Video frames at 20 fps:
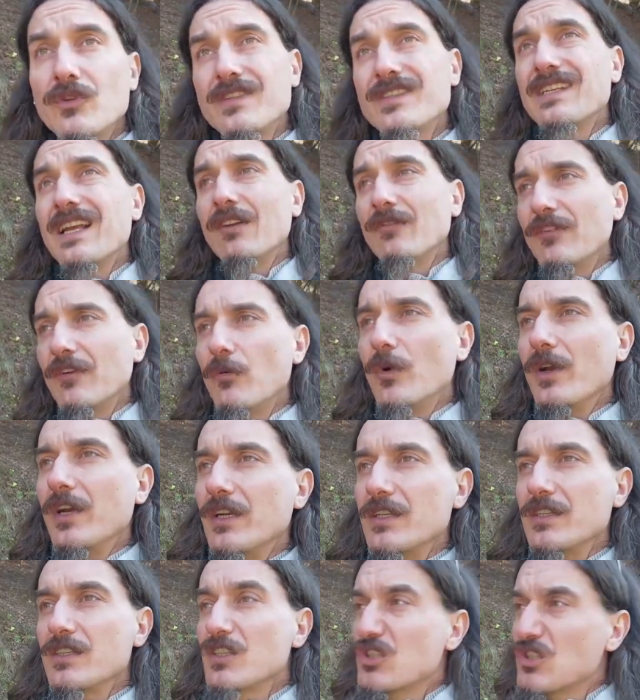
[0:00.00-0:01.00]
self
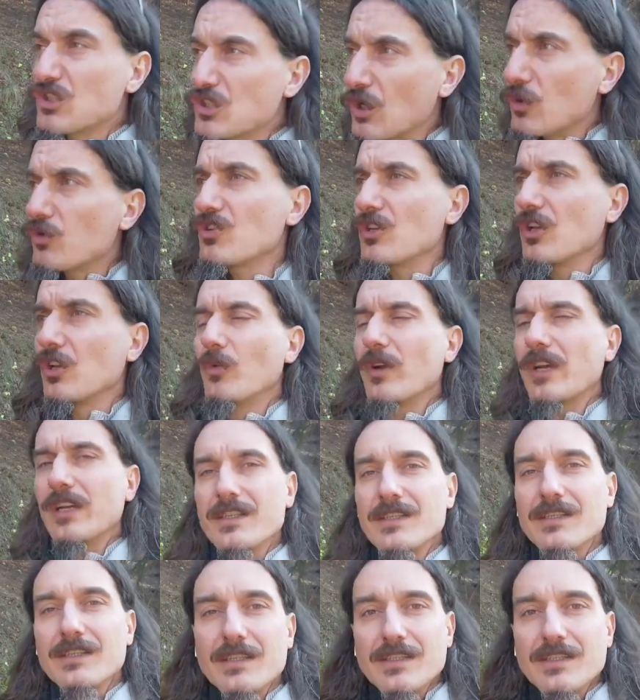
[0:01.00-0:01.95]
awareness, social awareness,